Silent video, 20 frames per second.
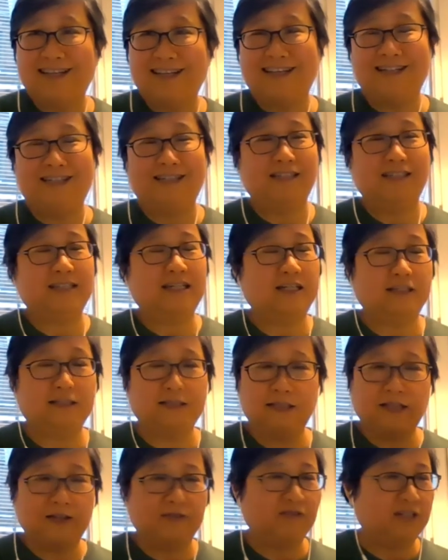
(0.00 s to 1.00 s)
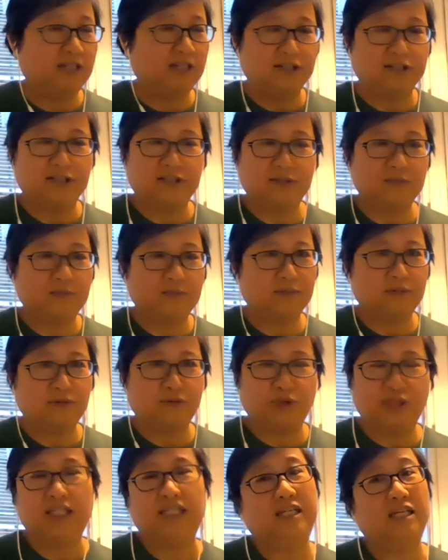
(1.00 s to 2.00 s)
and has given us
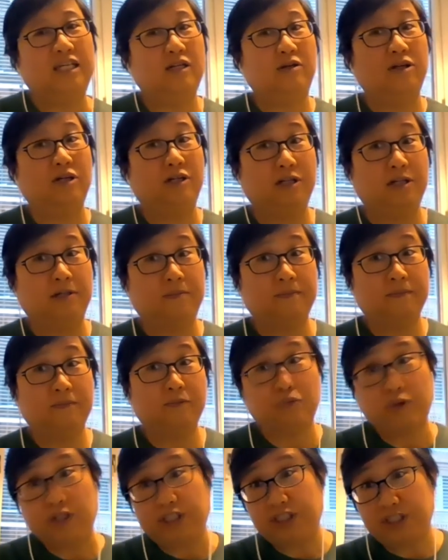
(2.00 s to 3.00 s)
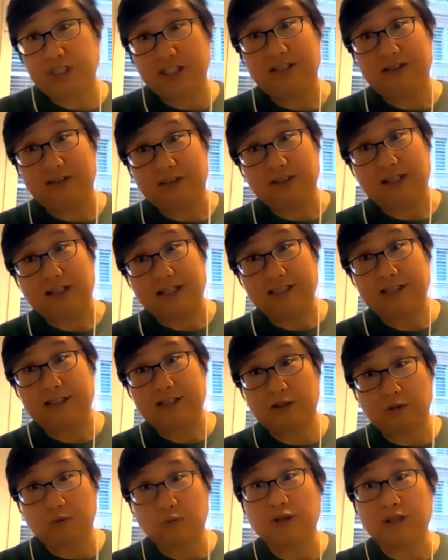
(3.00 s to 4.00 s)
really rich insights
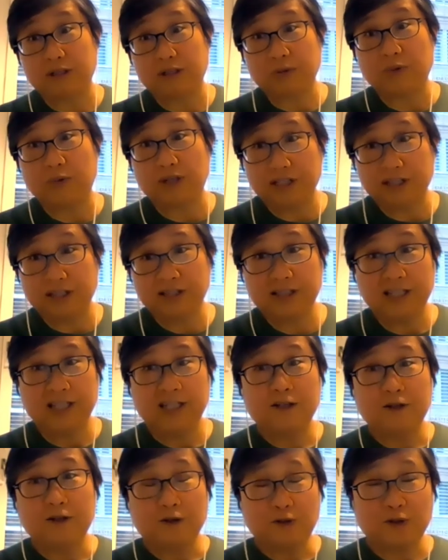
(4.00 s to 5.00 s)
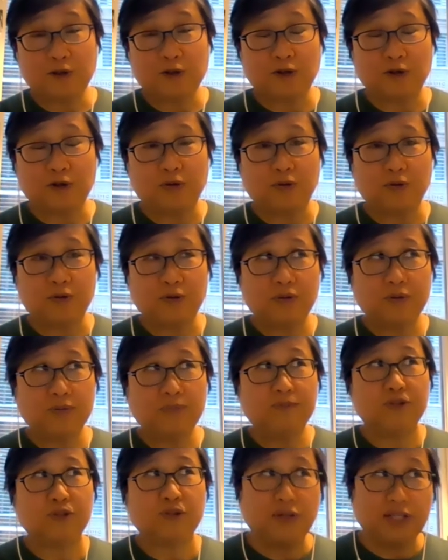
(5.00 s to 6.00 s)
to work with.
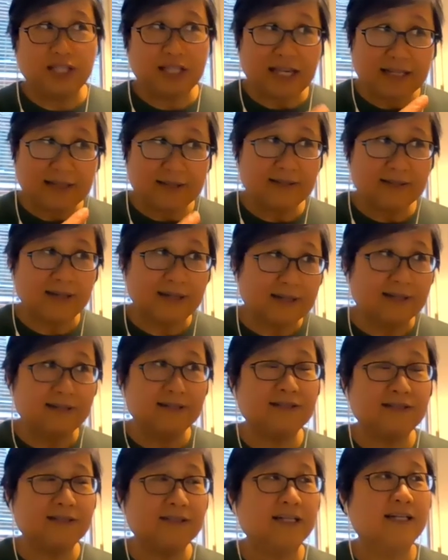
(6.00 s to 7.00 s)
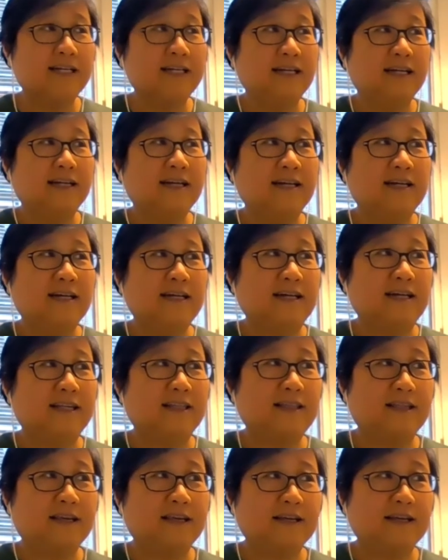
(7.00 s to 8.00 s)
So in that sense, I
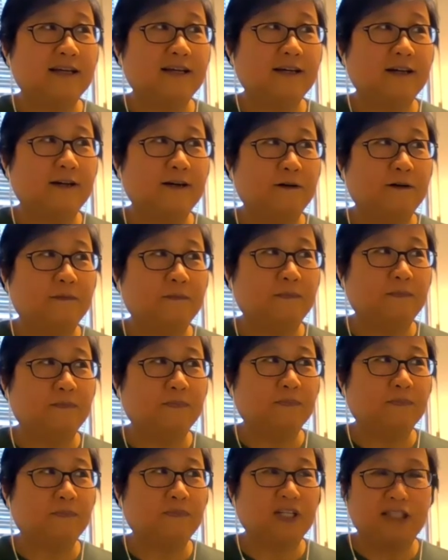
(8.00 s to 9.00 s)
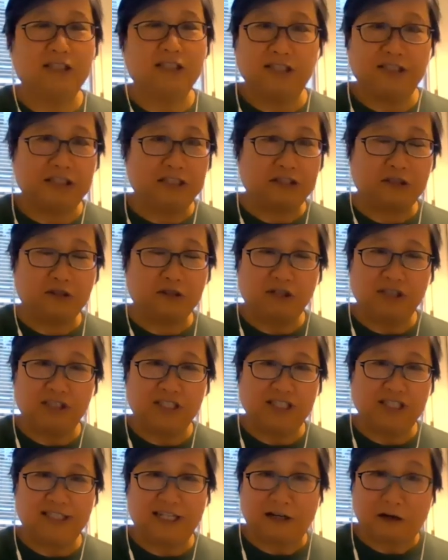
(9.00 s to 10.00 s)
think this is not
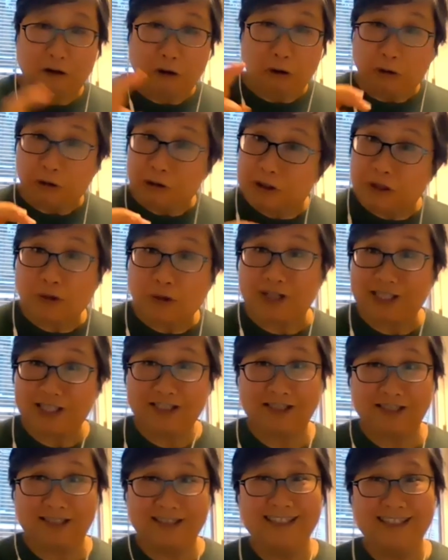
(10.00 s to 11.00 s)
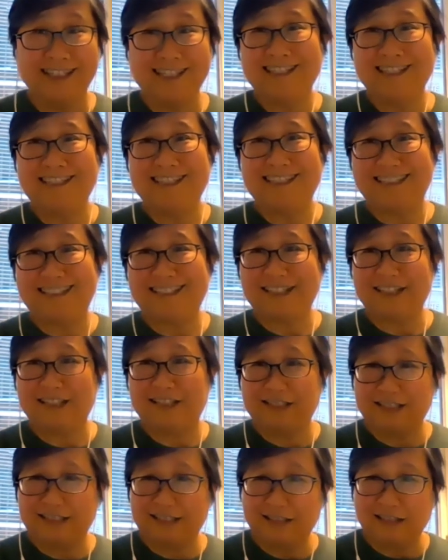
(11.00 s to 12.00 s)
just an old question. This is
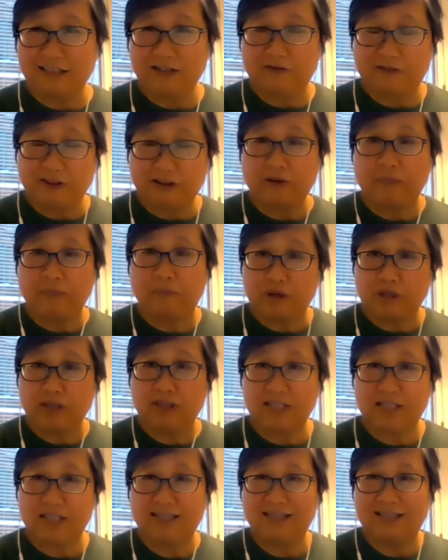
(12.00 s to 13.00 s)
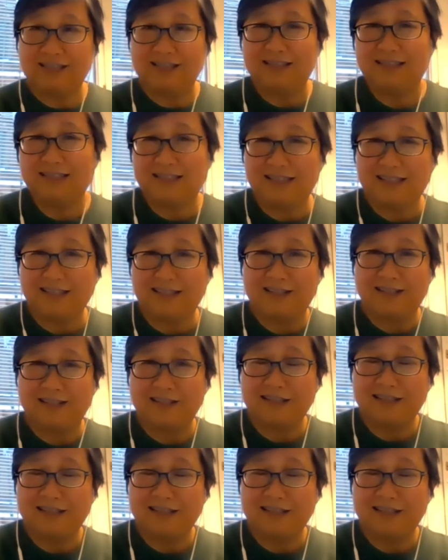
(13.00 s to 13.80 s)
still a very pertinent and